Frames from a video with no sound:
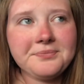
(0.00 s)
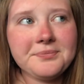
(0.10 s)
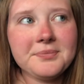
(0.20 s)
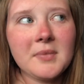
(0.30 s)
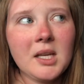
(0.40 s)

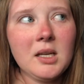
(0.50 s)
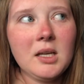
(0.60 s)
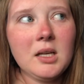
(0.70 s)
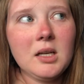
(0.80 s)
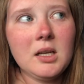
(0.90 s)

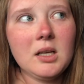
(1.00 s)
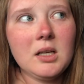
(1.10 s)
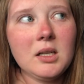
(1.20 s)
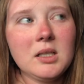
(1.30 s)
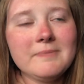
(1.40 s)

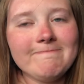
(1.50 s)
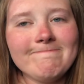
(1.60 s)
Nothing is said.